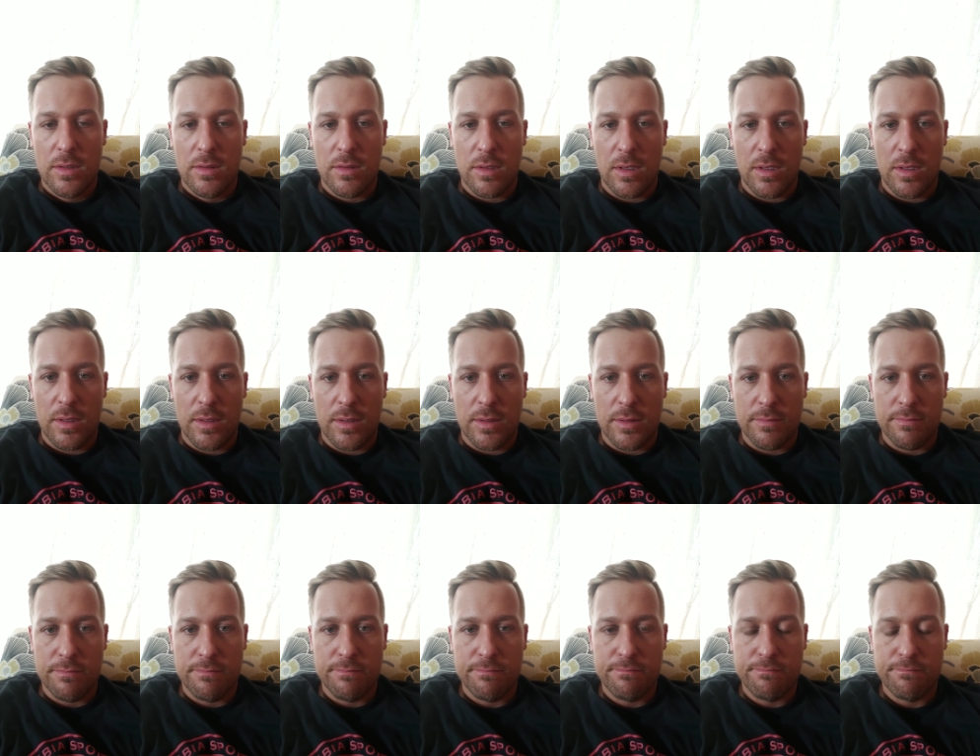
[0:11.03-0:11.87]

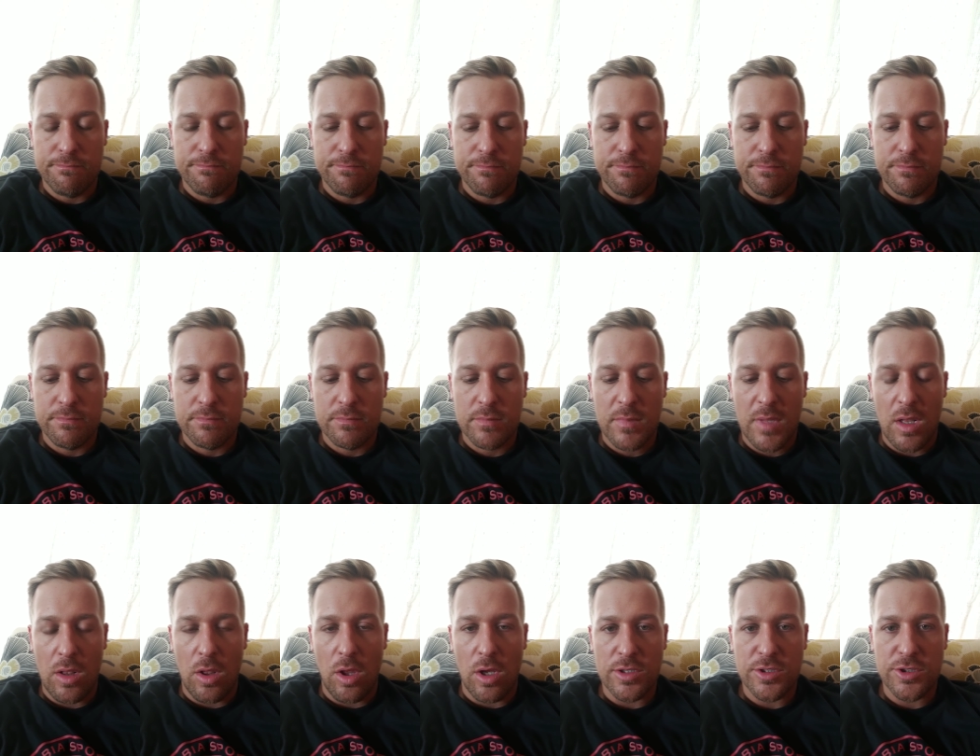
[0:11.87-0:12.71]
um,
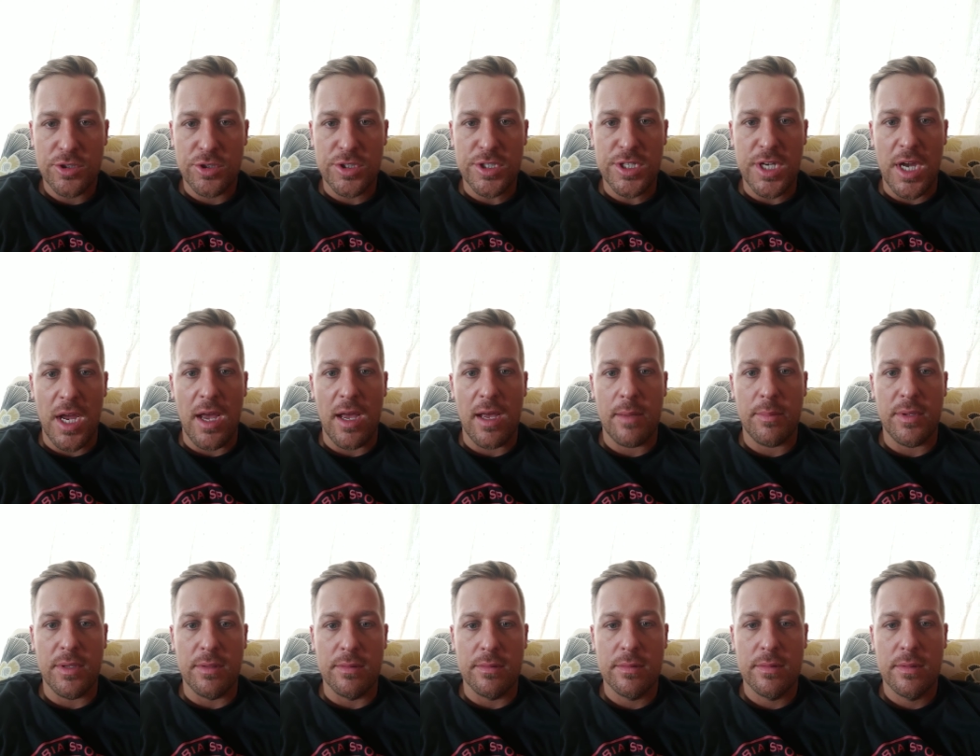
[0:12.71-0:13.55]
lost your job
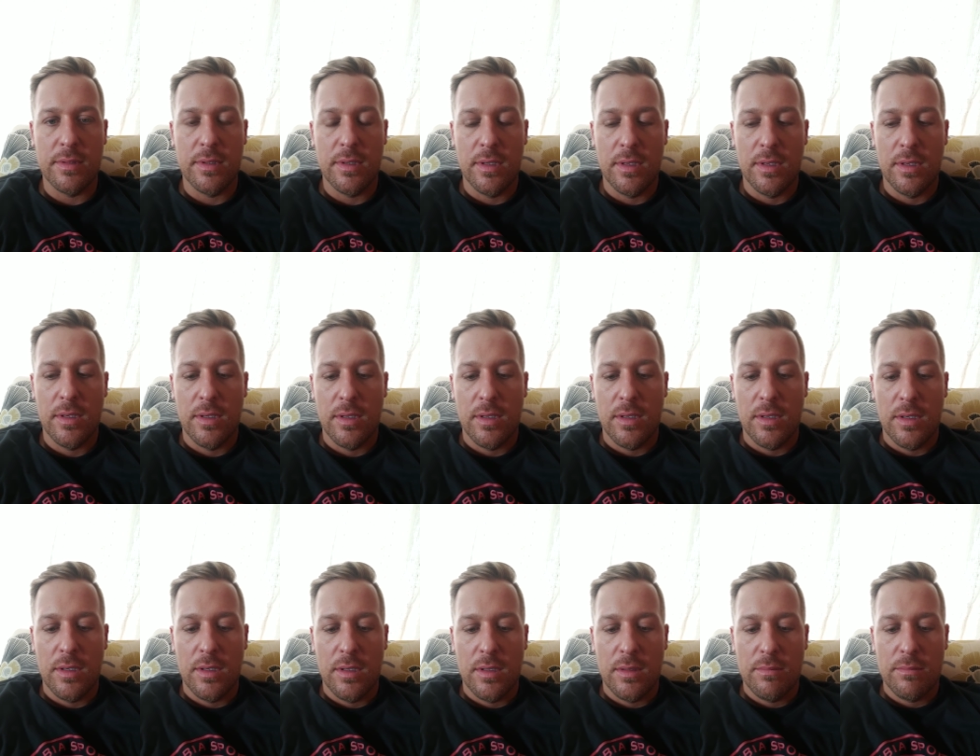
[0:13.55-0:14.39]
and
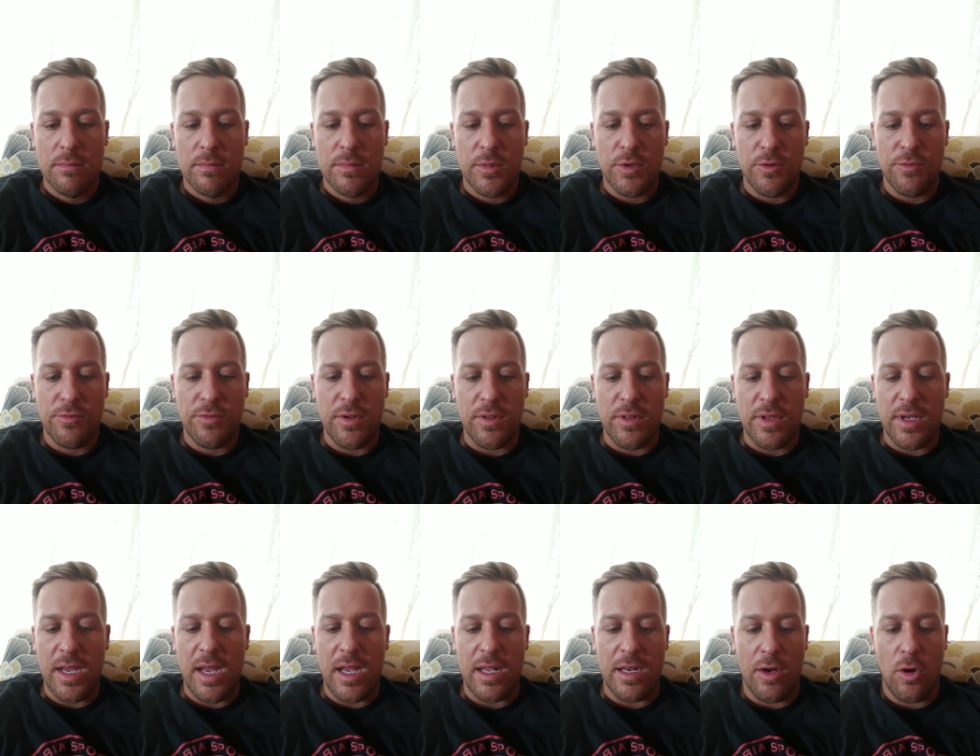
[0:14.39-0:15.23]
you're feeling
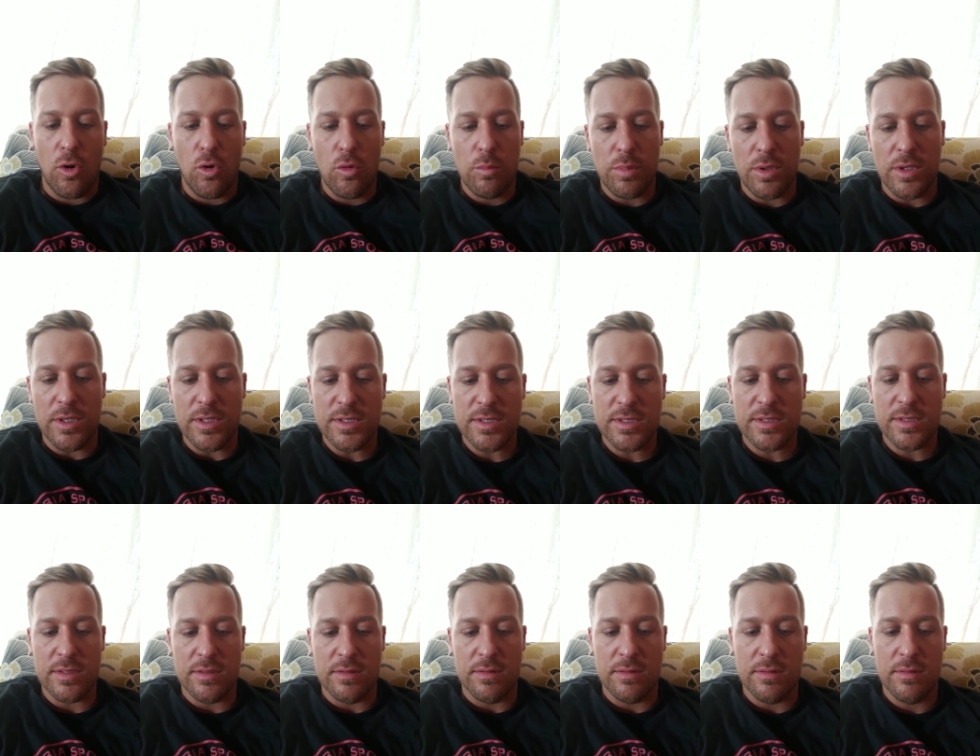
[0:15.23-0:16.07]
kind of hopeless
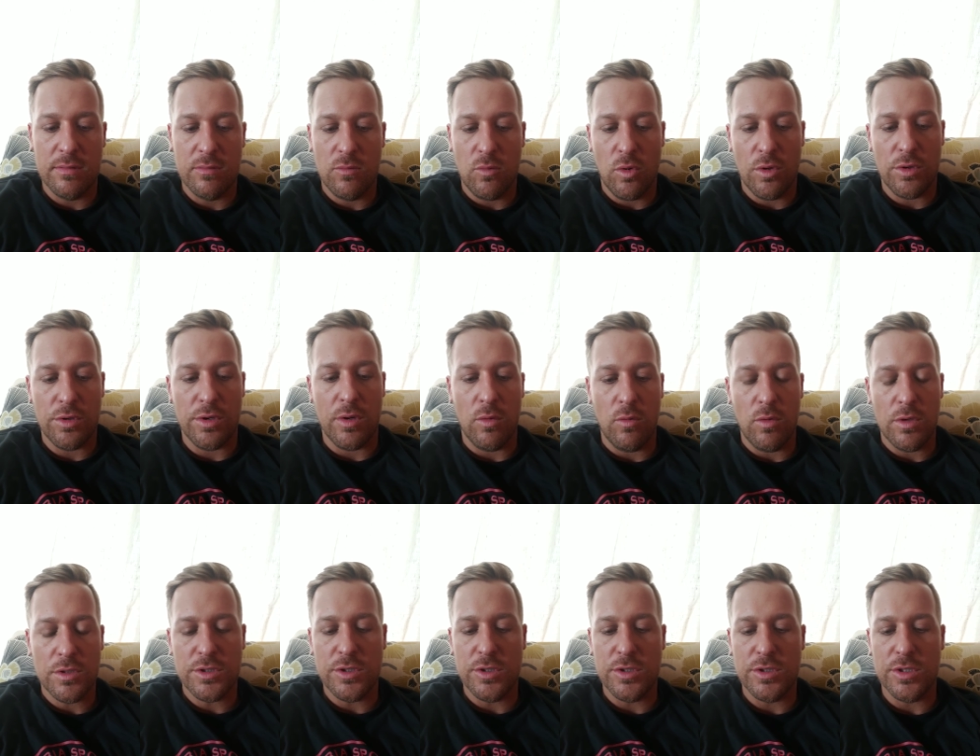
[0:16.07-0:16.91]
and wondering
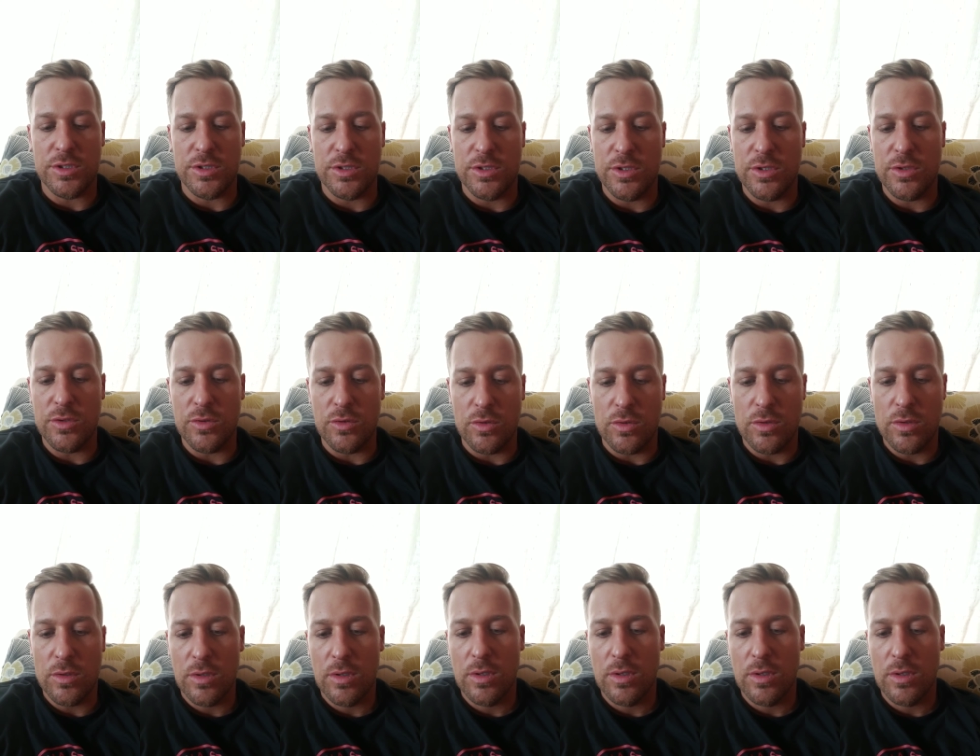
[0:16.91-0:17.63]
what you should do.